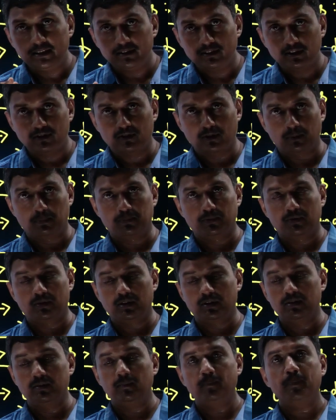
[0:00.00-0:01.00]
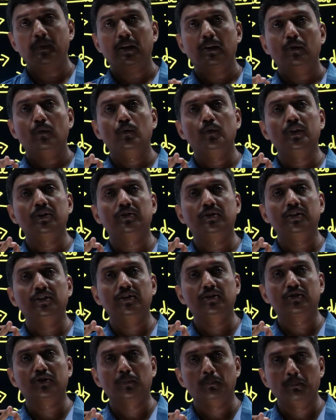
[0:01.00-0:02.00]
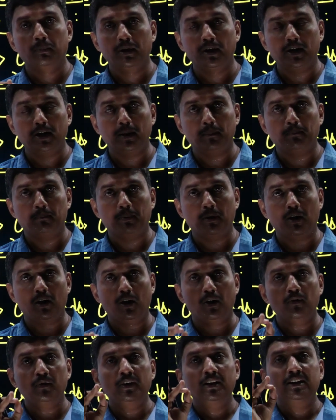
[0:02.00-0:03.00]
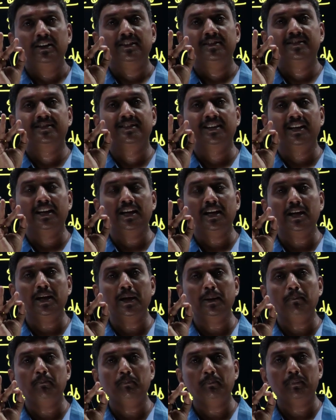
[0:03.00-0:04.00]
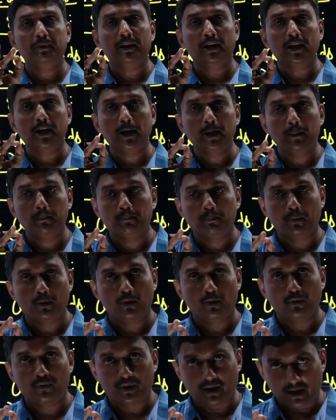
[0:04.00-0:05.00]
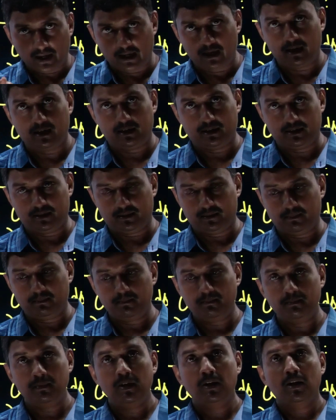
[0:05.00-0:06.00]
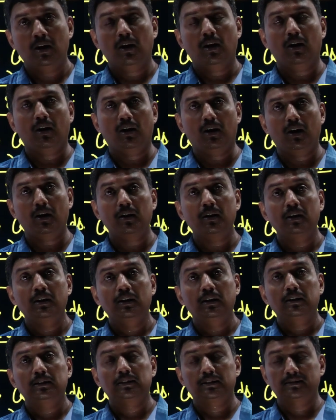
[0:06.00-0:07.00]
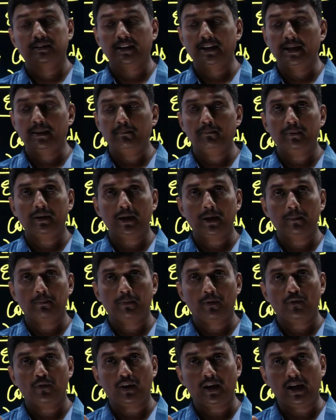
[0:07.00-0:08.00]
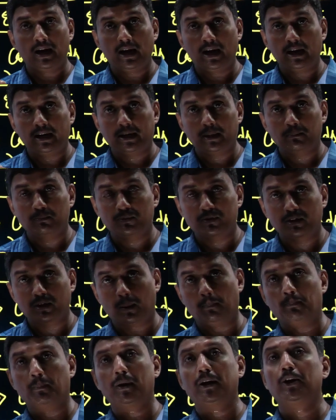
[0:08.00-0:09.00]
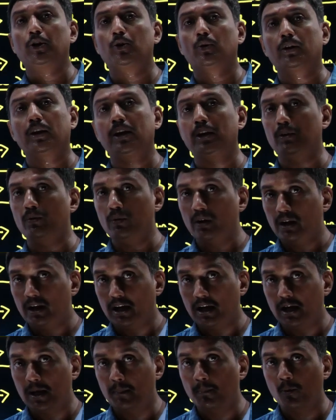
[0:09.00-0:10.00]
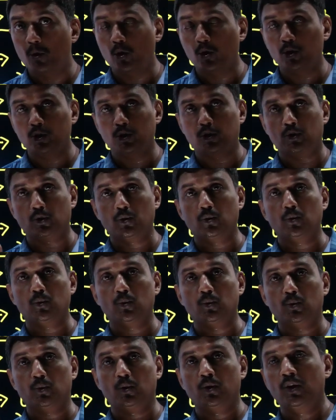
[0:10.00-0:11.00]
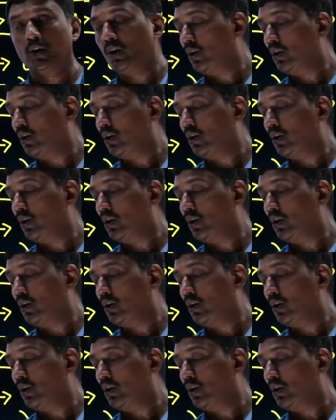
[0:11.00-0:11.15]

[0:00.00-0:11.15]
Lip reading: a substance which is made up of same type of atom or same type of atoms combined to give a molecule.